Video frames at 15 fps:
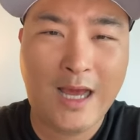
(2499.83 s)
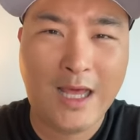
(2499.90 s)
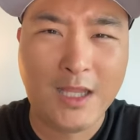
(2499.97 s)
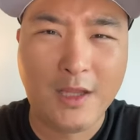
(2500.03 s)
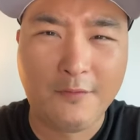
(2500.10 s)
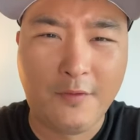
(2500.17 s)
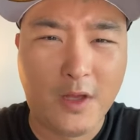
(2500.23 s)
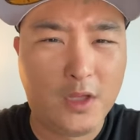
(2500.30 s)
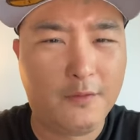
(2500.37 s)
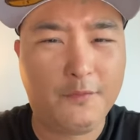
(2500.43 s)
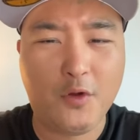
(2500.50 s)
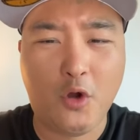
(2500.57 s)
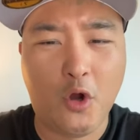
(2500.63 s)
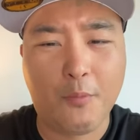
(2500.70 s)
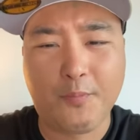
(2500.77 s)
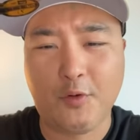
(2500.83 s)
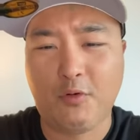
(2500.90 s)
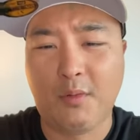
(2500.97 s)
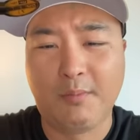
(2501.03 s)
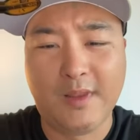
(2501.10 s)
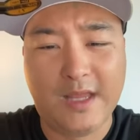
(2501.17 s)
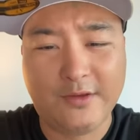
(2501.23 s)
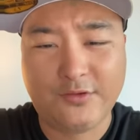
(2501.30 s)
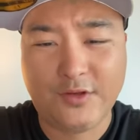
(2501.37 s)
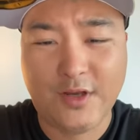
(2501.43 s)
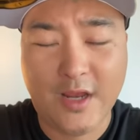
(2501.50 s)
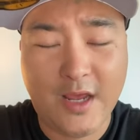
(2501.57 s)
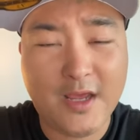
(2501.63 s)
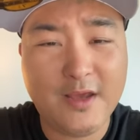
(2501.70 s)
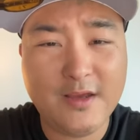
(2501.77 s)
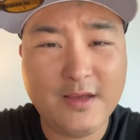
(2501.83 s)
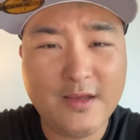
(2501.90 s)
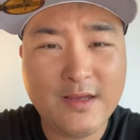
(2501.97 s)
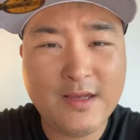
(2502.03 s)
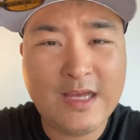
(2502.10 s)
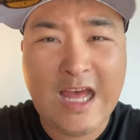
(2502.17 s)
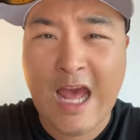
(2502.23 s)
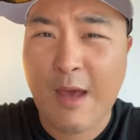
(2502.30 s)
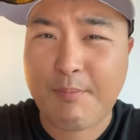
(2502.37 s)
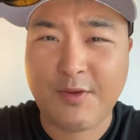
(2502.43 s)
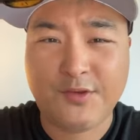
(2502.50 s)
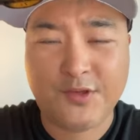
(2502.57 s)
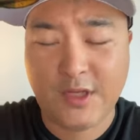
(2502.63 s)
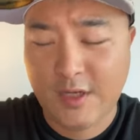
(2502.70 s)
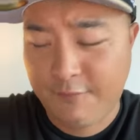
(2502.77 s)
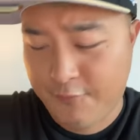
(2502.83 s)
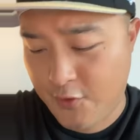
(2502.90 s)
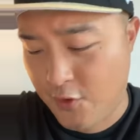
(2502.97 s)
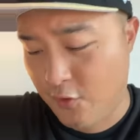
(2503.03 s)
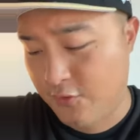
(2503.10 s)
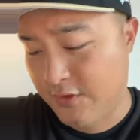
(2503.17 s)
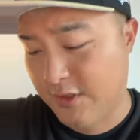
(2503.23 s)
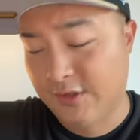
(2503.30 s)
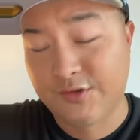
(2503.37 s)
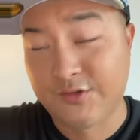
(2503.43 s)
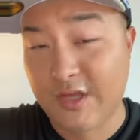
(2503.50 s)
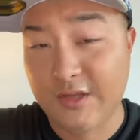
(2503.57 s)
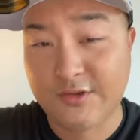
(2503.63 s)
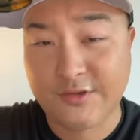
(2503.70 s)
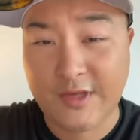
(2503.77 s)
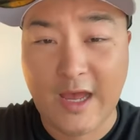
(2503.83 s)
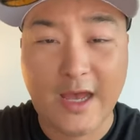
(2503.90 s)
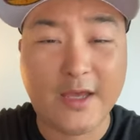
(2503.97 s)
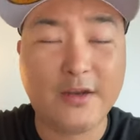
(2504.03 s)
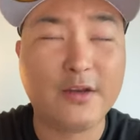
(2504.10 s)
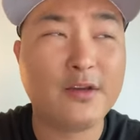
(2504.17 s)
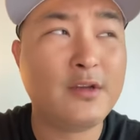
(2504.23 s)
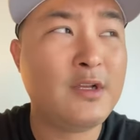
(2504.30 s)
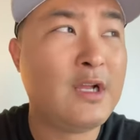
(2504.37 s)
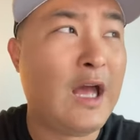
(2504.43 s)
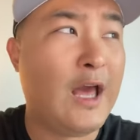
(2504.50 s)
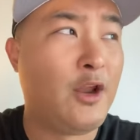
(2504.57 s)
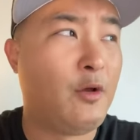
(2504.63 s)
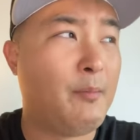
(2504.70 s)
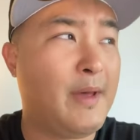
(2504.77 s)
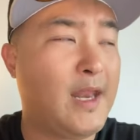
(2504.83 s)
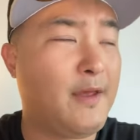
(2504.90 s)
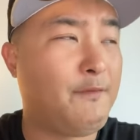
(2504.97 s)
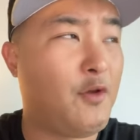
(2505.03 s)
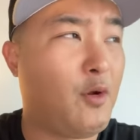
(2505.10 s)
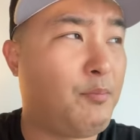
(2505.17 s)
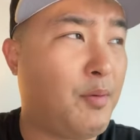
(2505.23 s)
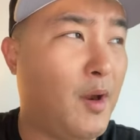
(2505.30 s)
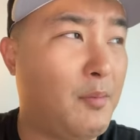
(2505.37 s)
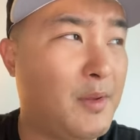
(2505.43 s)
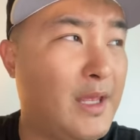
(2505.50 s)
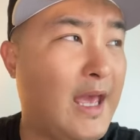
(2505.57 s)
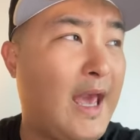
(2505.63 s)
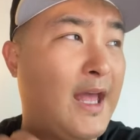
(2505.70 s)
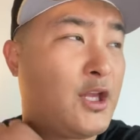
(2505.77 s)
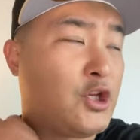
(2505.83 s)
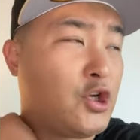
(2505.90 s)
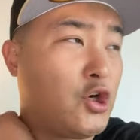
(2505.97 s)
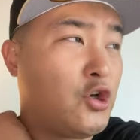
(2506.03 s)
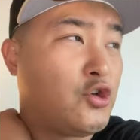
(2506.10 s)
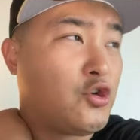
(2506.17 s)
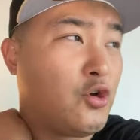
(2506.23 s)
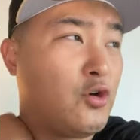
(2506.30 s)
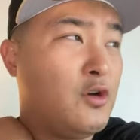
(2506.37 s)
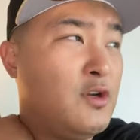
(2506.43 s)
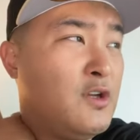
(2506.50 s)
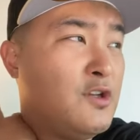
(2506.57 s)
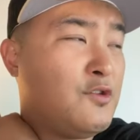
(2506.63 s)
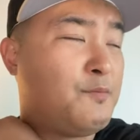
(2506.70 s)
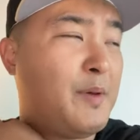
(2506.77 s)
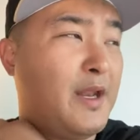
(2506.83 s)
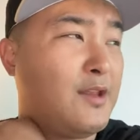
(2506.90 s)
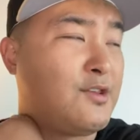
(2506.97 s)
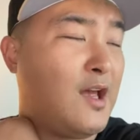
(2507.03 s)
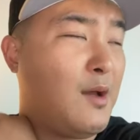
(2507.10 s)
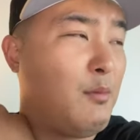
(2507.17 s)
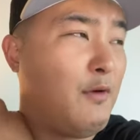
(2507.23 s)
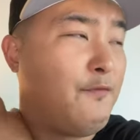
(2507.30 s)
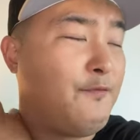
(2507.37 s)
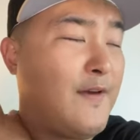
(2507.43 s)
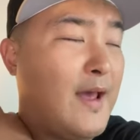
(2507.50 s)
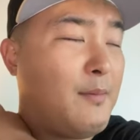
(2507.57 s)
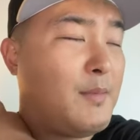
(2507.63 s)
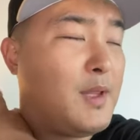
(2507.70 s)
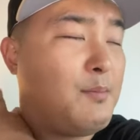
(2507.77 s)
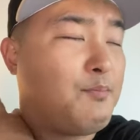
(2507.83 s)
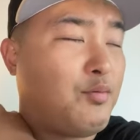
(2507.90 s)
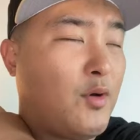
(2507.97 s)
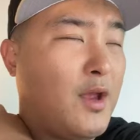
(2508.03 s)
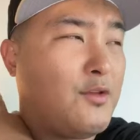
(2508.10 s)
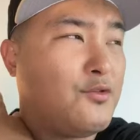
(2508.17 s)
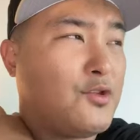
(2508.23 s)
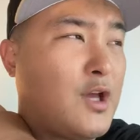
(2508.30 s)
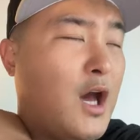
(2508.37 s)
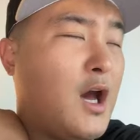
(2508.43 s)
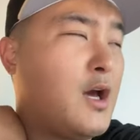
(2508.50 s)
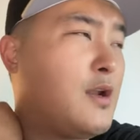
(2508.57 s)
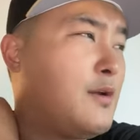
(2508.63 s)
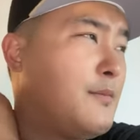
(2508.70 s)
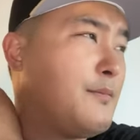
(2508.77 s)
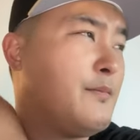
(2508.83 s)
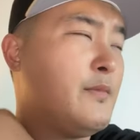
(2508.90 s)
I love all of you. I hope you were blessed today. Happy Sunday for those in the stateside. I know many of you are probably at church or spending time with family. Praise God.